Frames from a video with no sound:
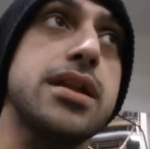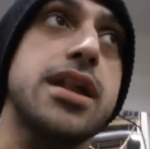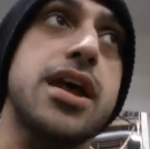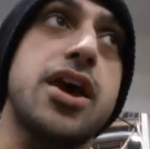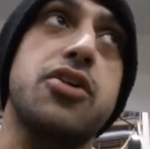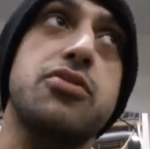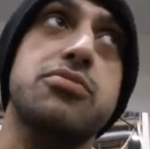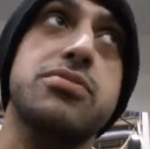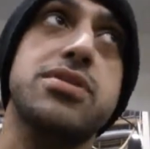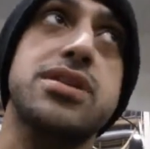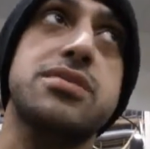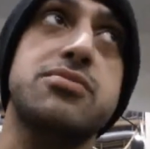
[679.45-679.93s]

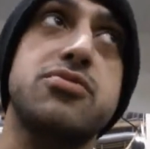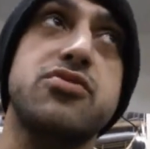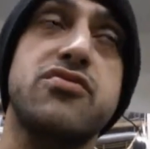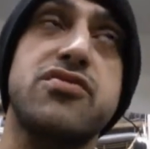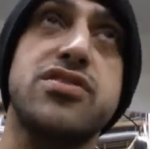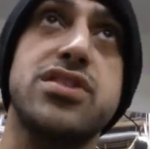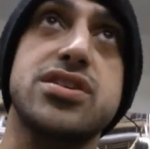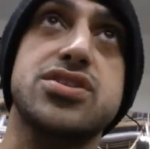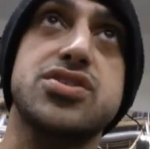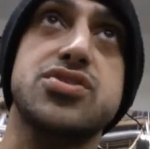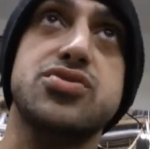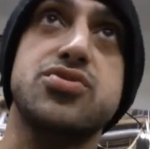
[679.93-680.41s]
Now I'm going to move
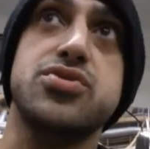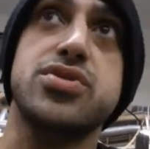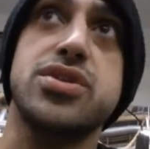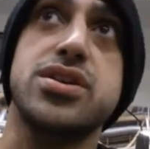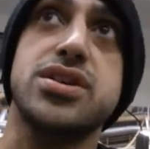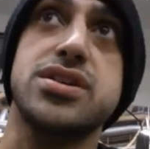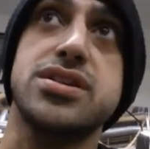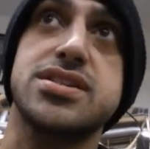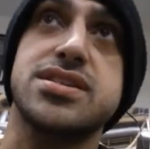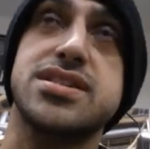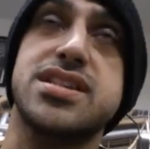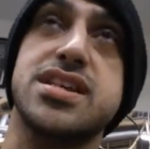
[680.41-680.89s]
on to
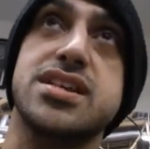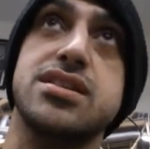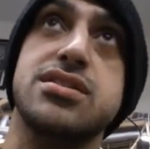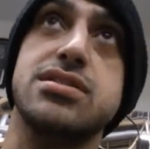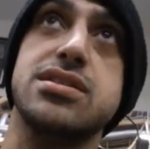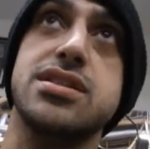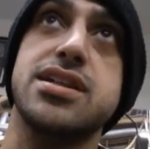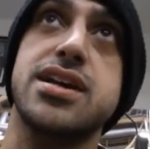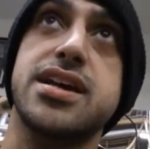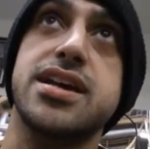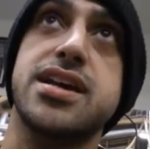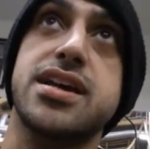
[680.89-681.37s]
a
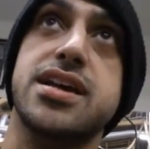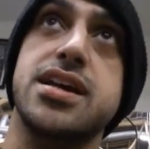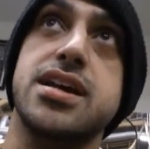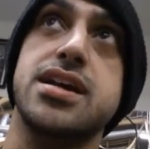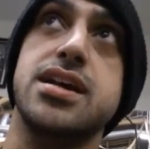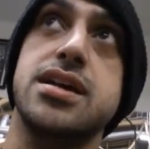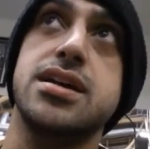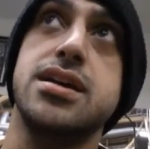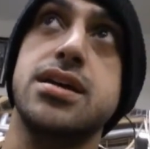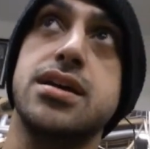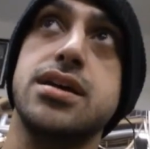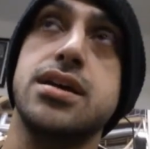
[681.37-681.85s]
single leg
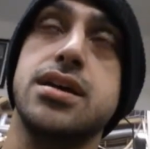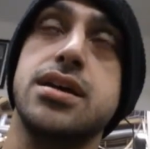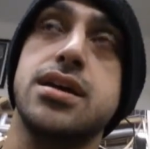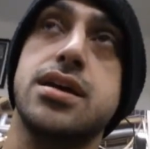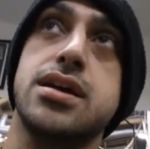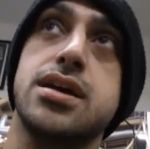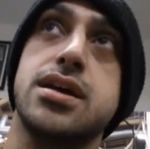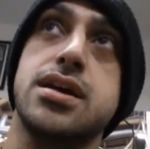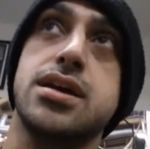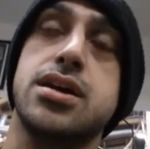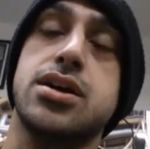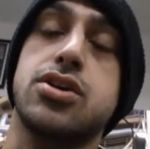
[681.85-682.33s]

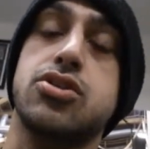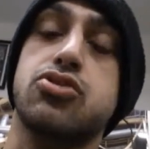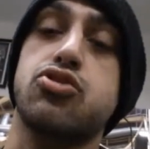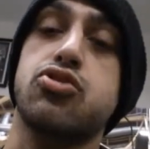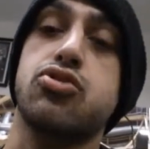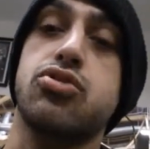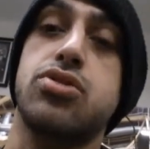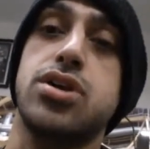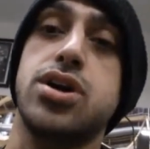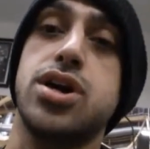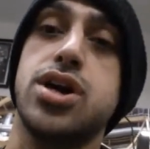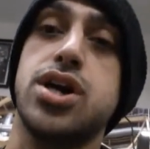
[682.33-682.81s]

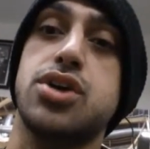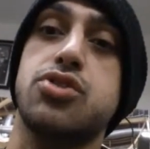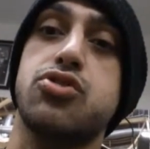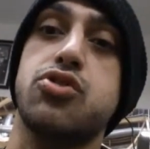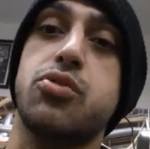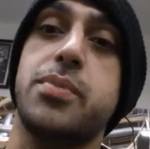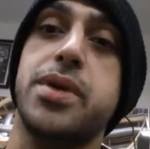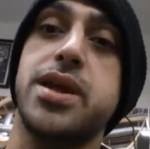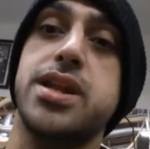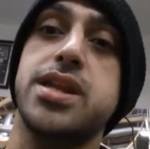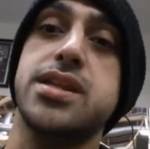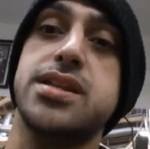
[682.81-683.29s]

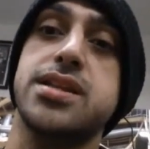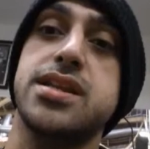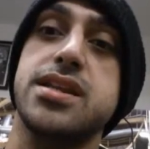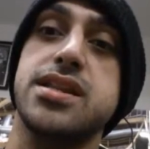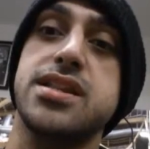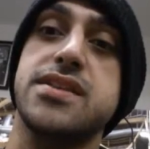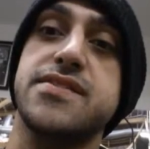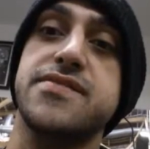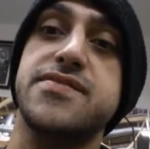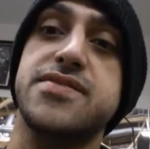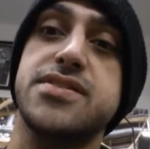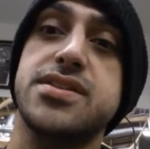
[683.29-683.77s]
Romanian
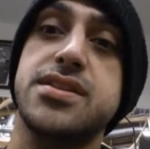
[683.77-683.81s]
deadlift.